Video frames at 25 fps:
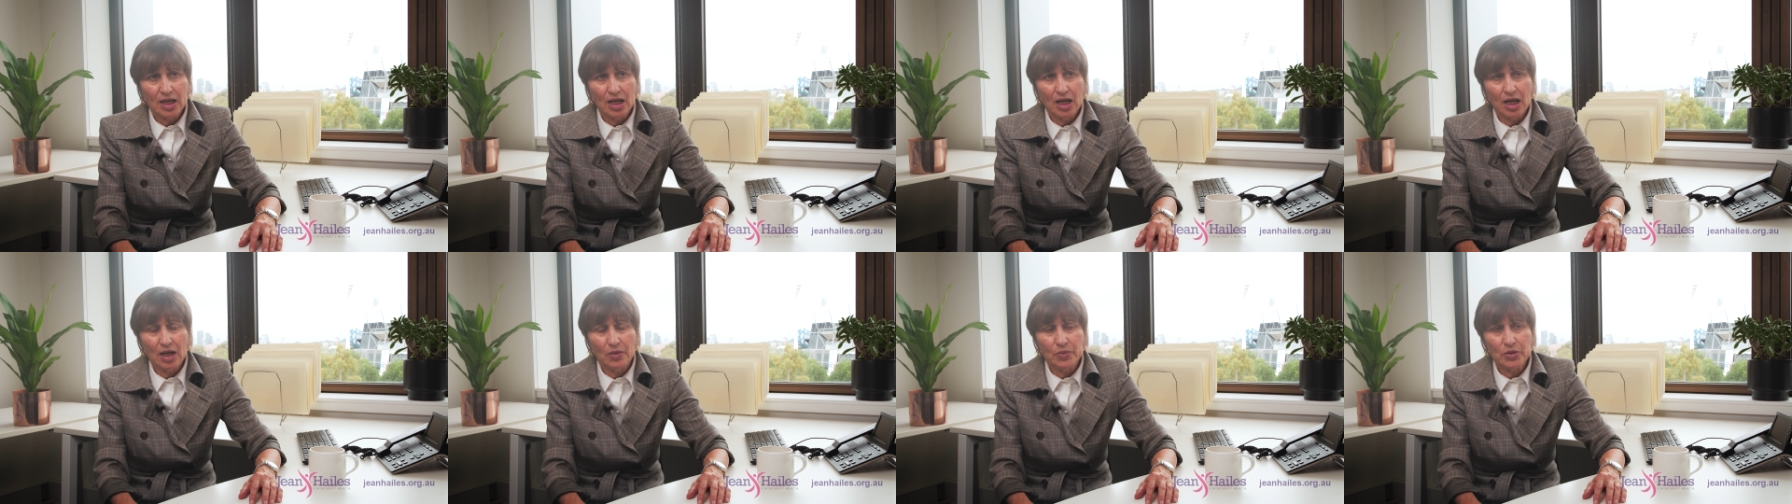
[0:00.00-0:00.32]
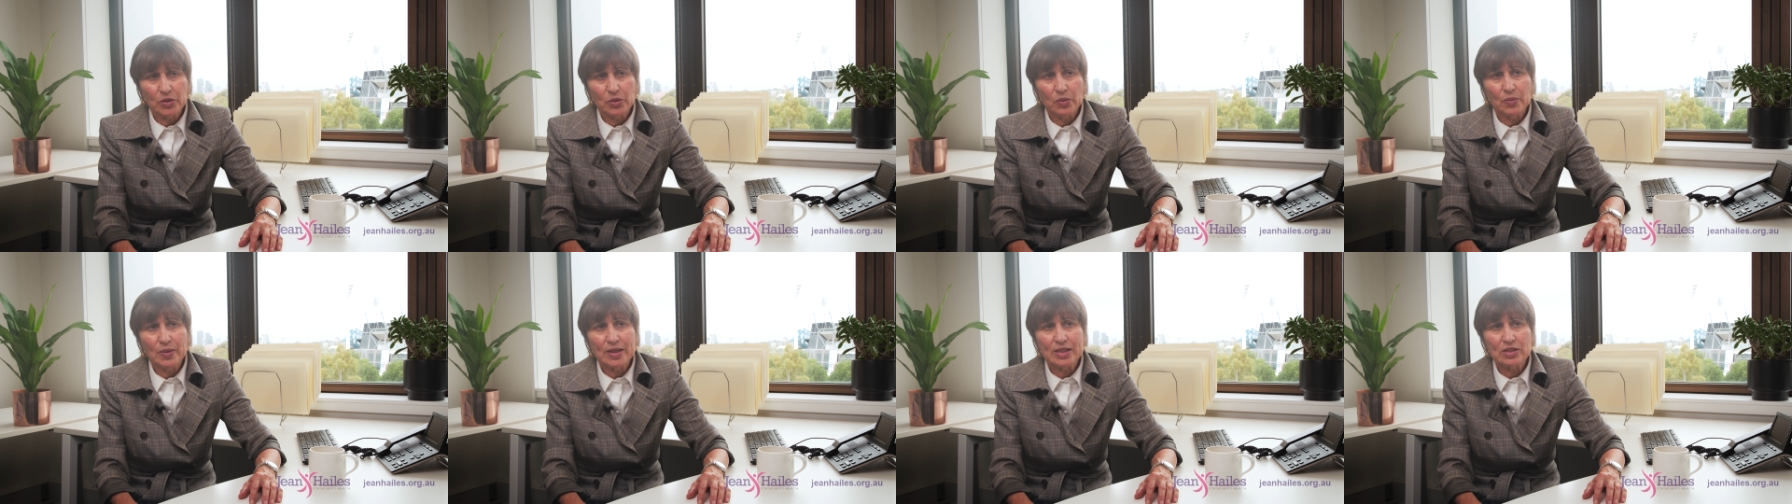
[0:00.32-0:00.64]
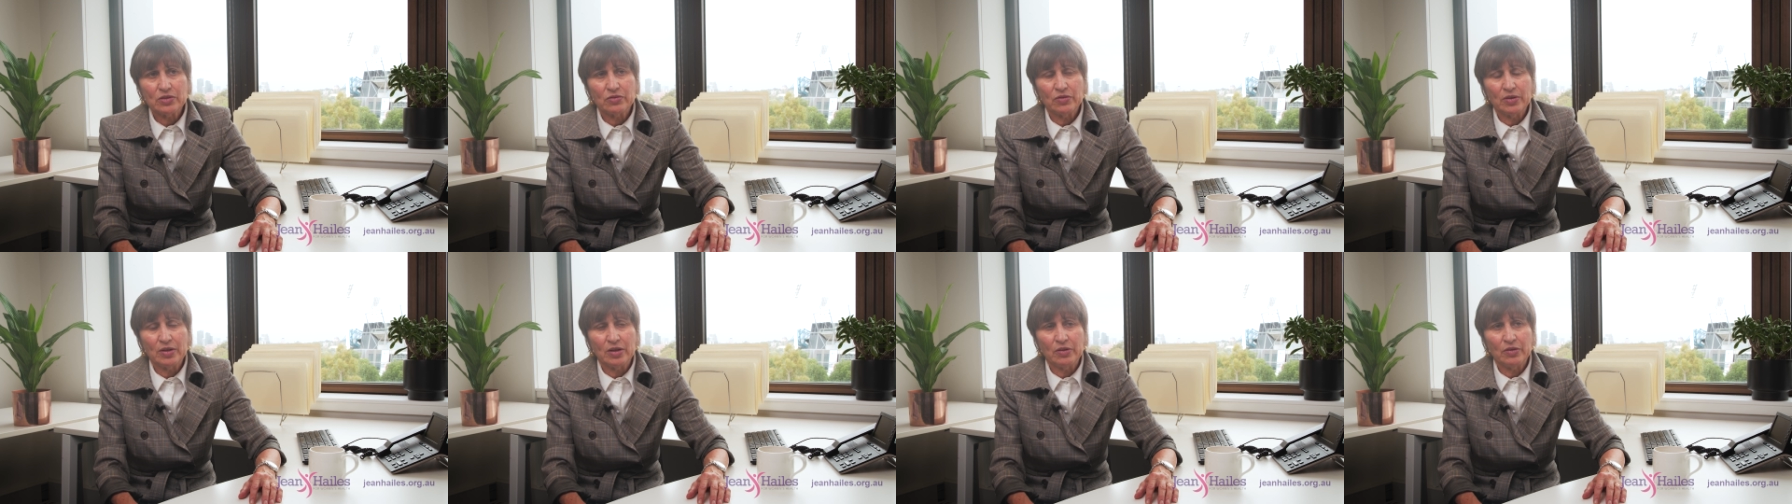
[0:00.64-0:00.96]
I would
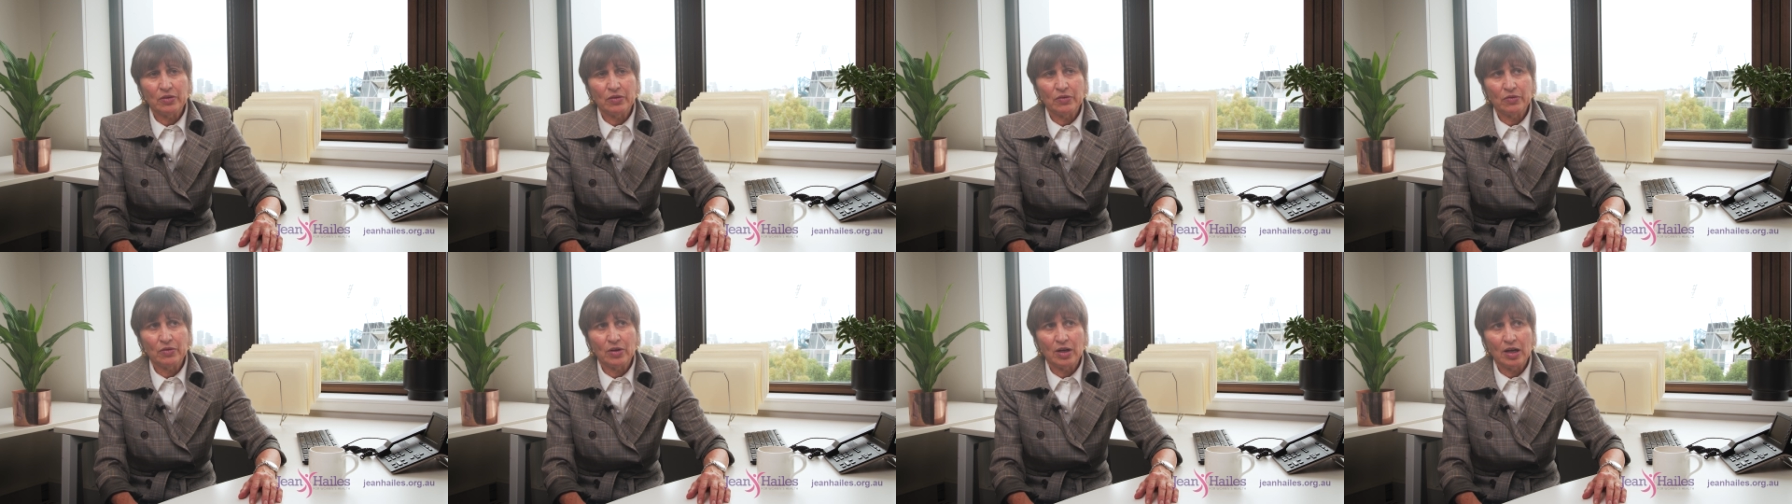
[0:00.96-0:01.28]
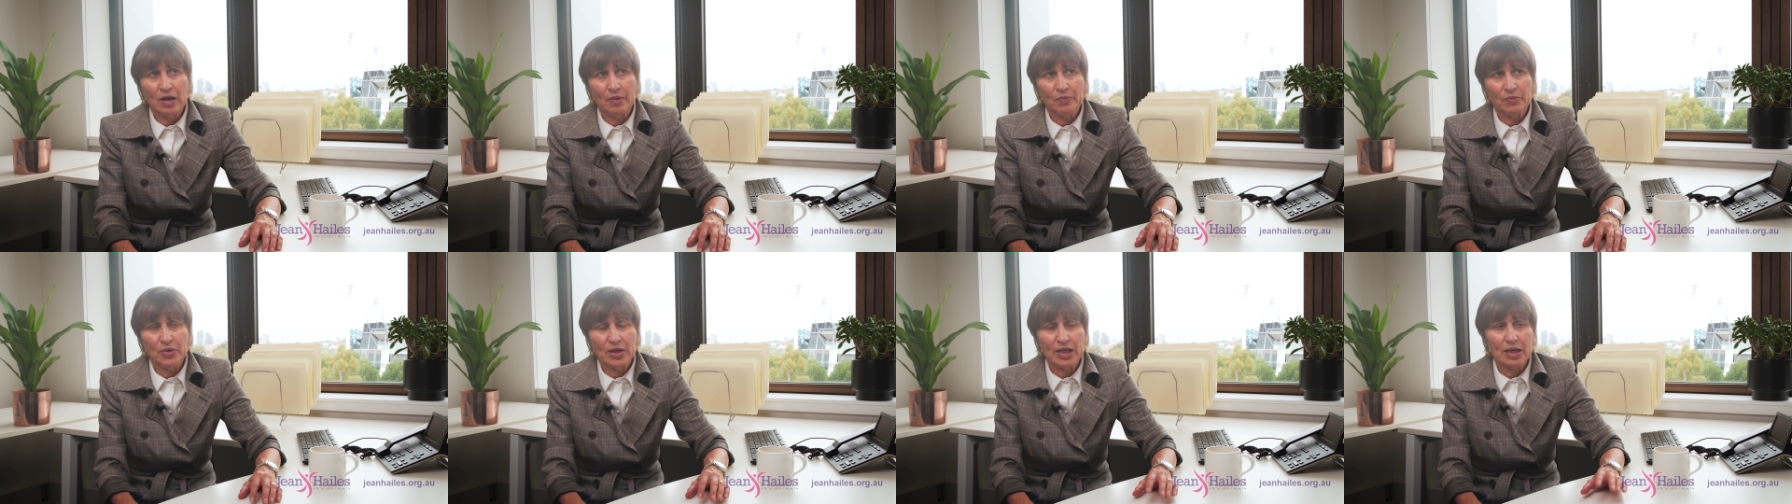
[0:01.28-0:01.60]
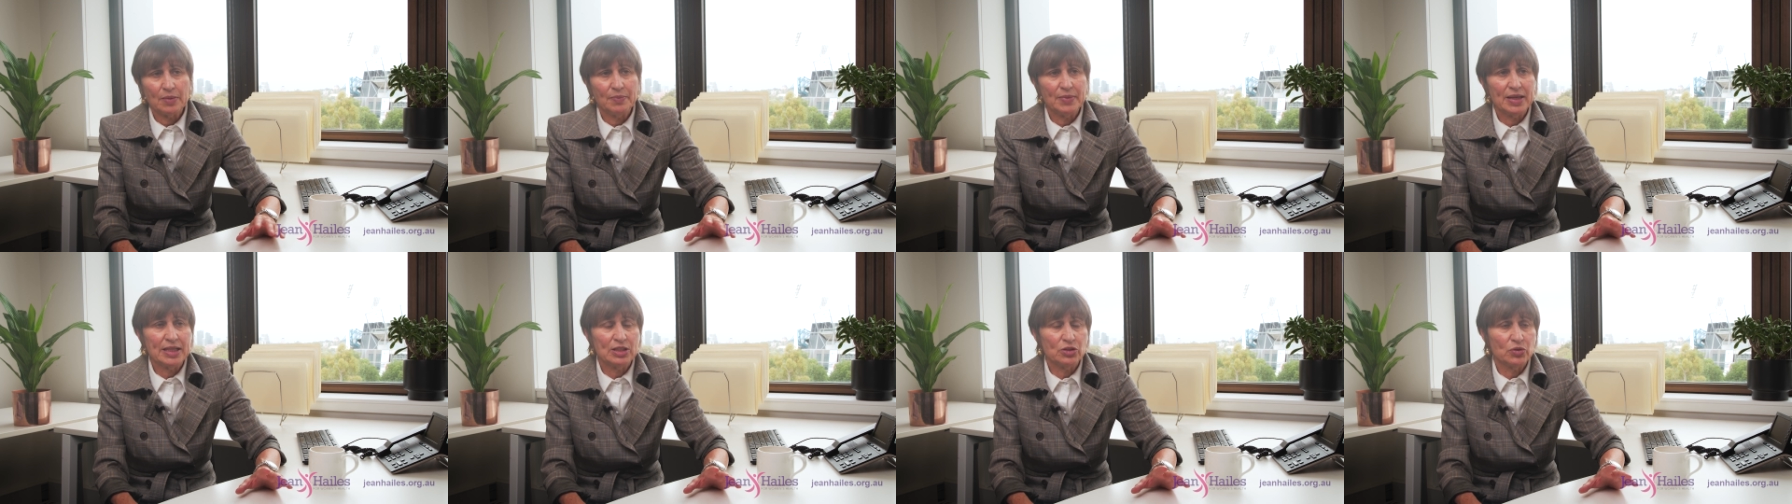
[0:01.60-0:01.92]
always
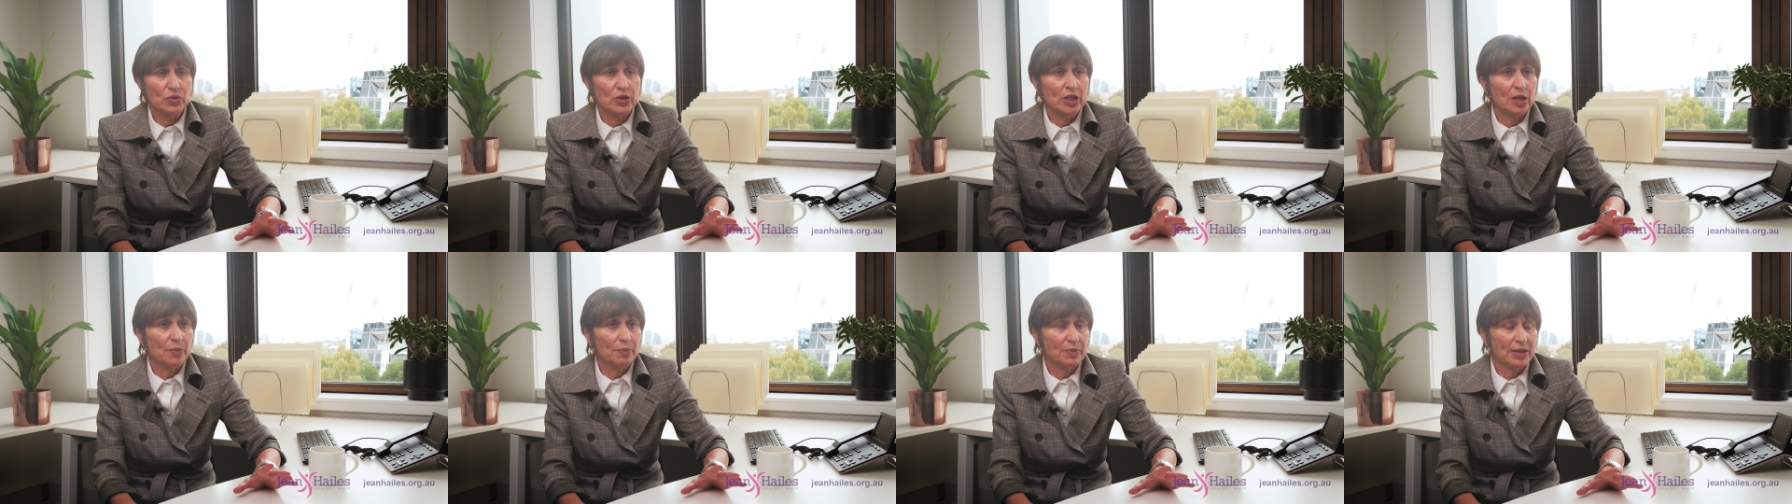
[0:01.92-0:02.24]
recommend doing a